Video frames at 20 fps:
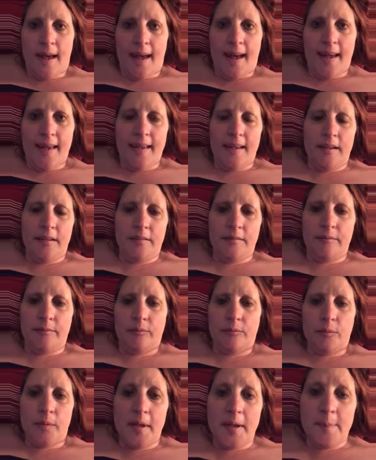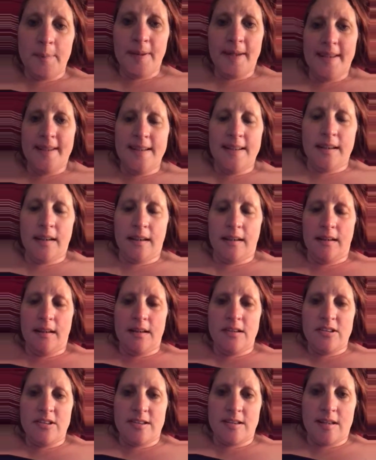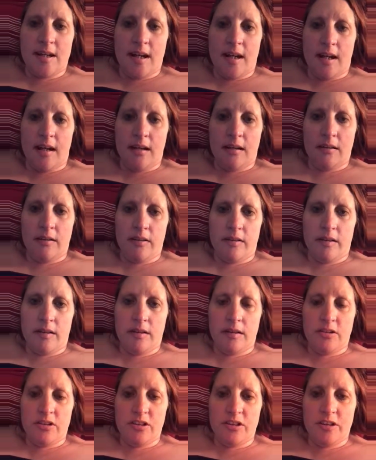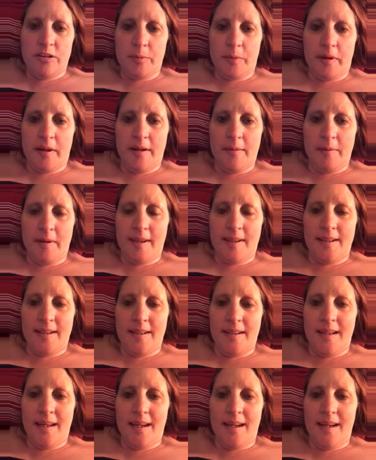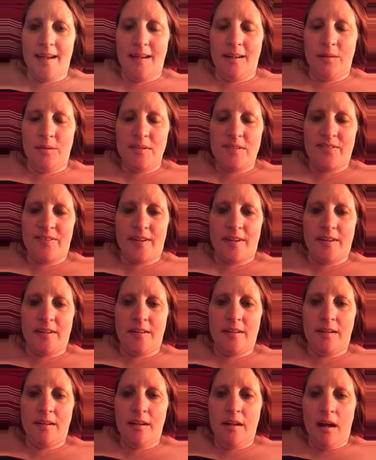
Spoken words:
Hi, we had a picnic at lunch today. The church put on a picnic. Yay, it was fun.